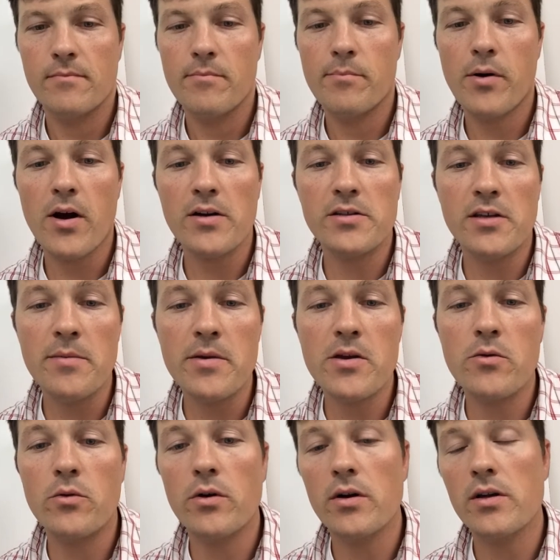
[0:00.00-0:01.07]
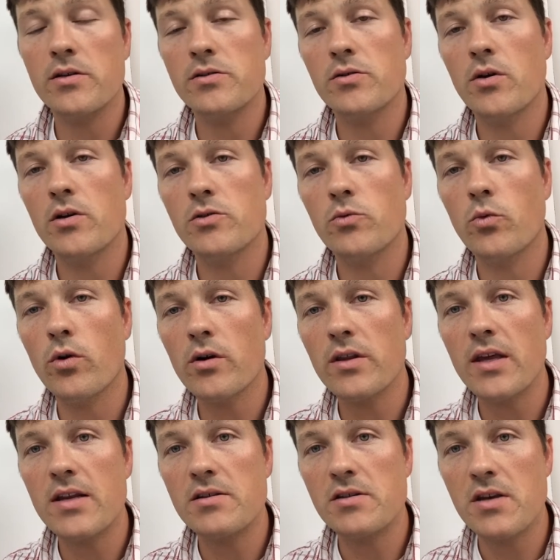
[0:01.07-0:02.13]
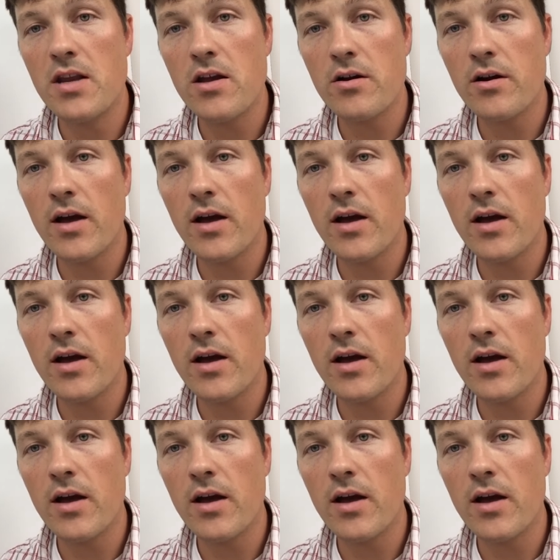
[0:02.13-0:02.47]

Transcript: Proximity work is work that is near